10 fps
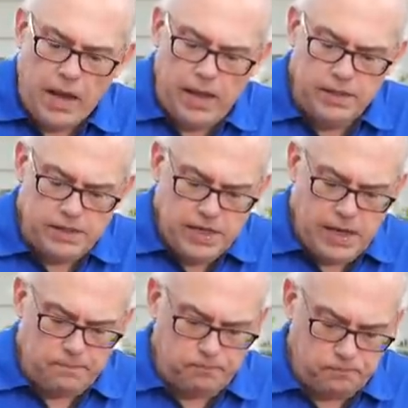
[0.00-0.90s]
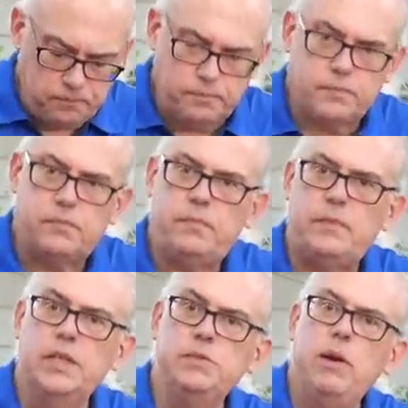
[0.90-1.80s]
On the top
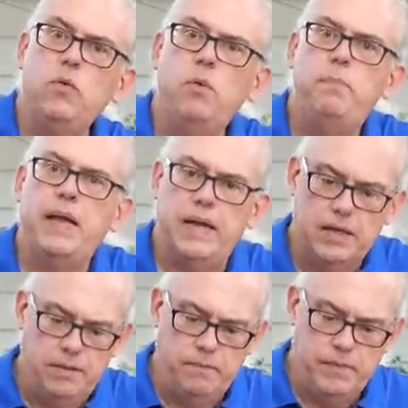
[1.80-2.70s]
is my rope bag,